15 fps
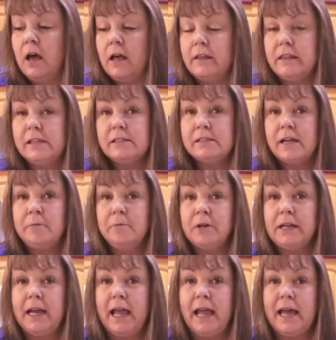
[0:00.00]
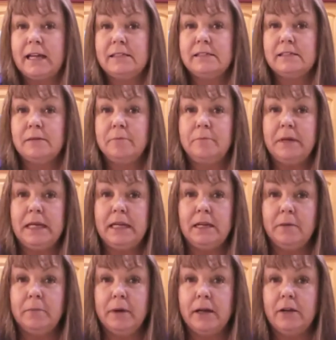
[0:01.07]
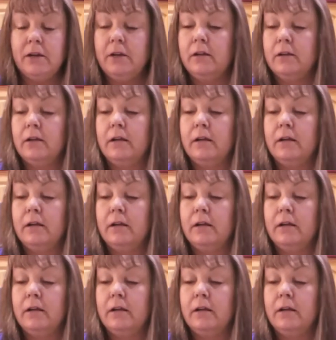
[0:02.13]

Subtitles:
This time we're gonna add some peanut butter,